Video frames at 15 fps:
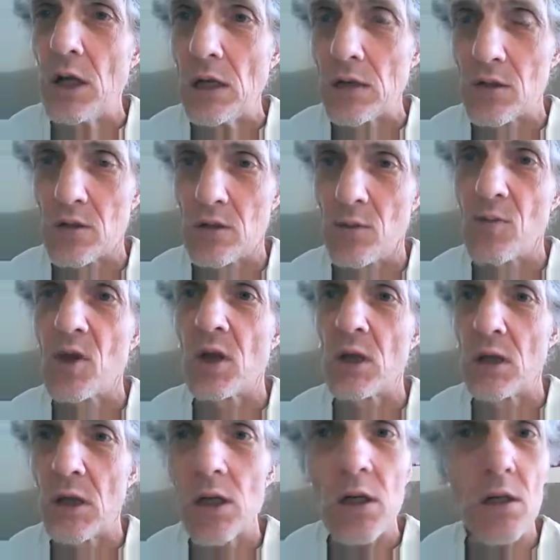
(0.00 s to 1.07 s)
in
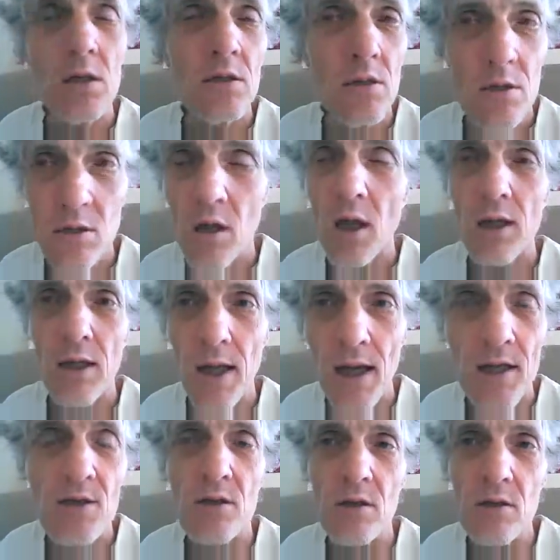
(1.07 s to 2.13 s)
something that is slightly
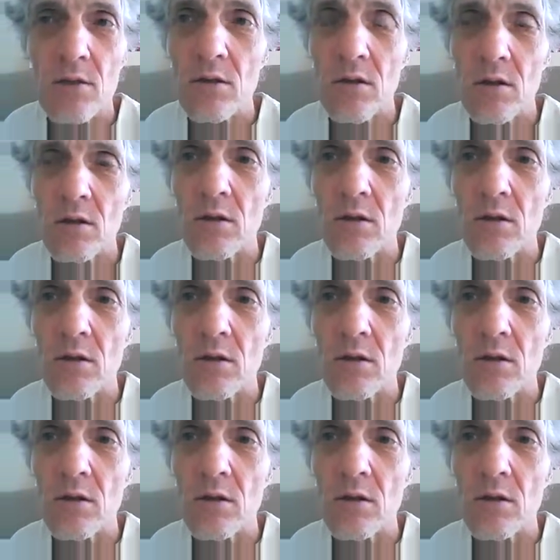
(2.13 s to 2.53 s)
hazardous.